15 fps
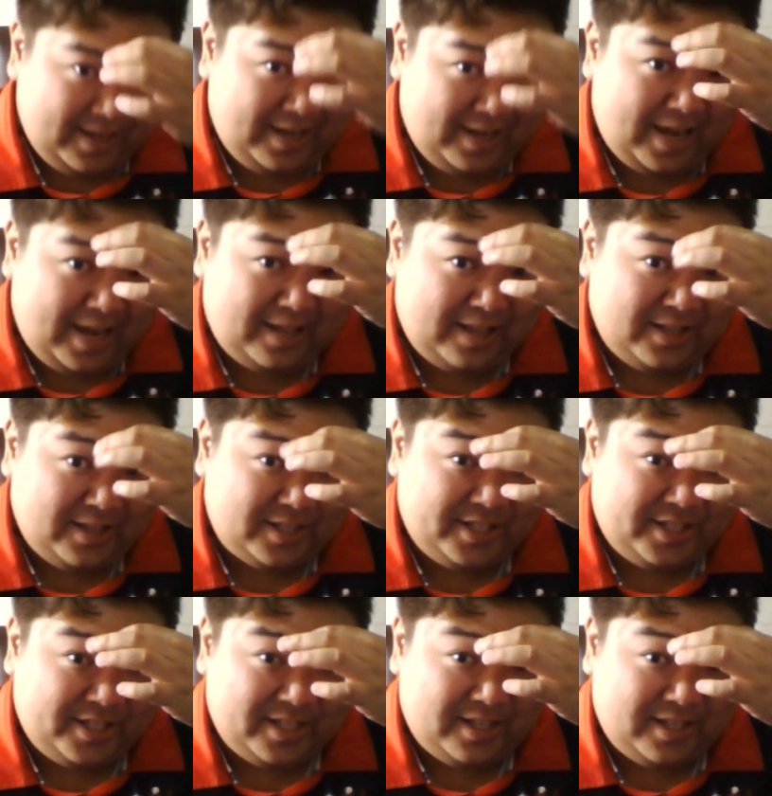it does a
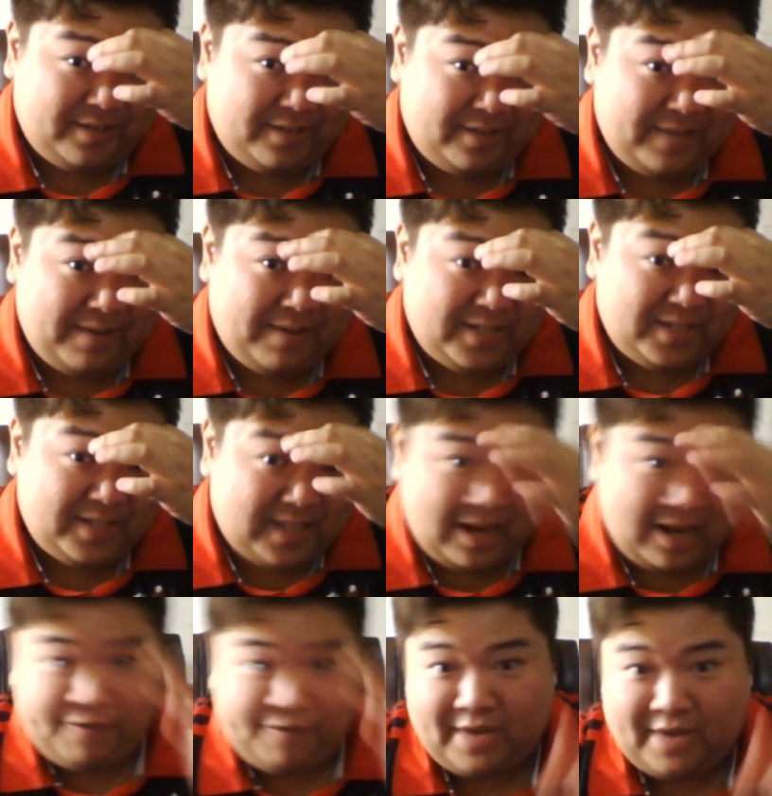shit ton of damage, and that
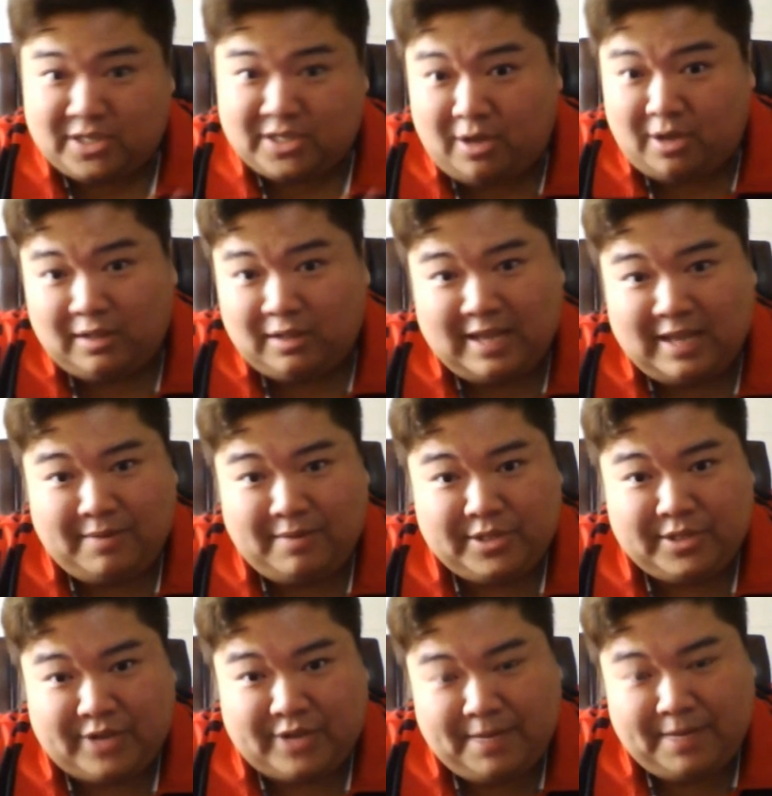affects all damage,
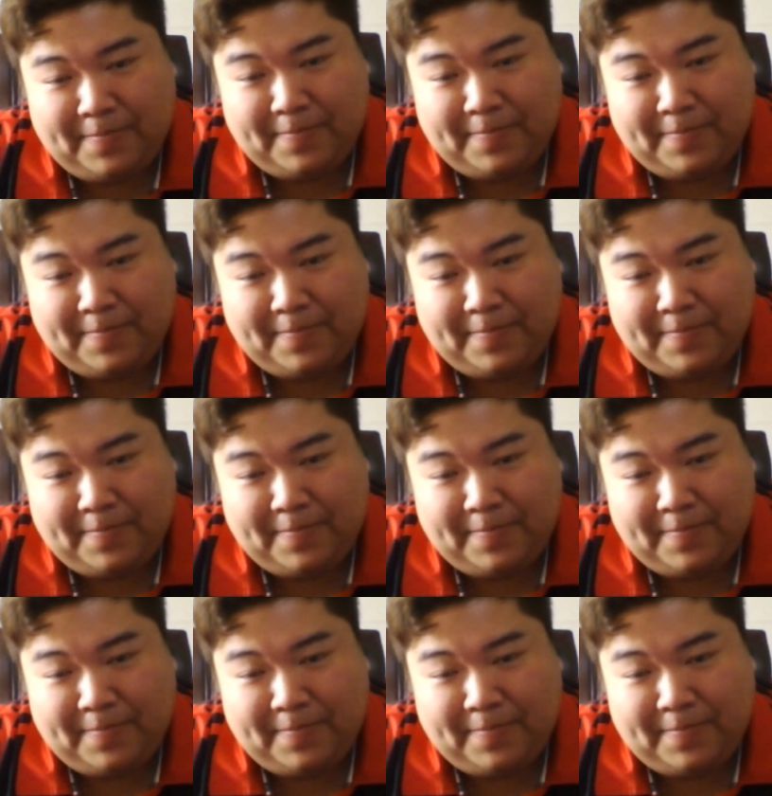right?